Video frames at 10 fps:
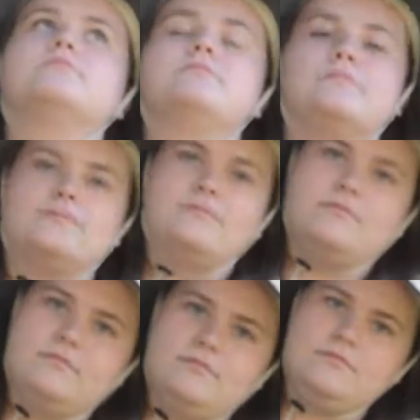
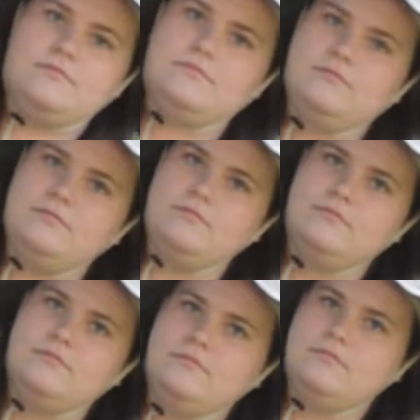rabbits,
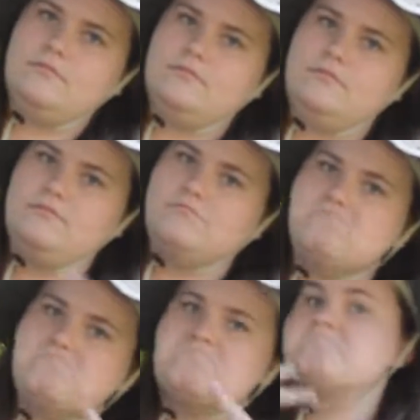skunks,
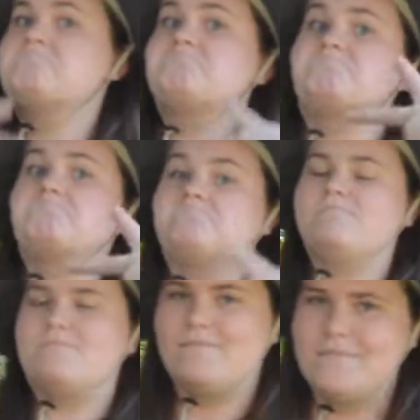reptiles such as
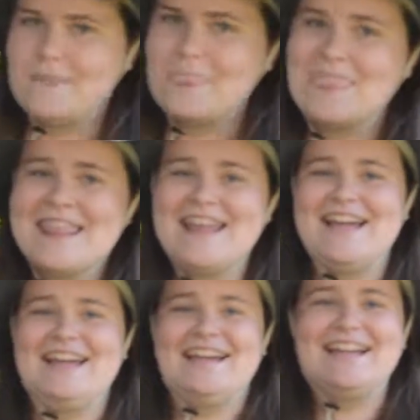snakes and
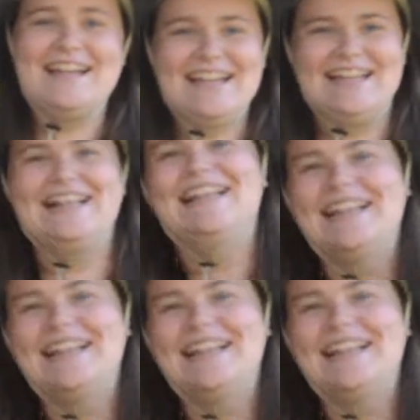lizards, and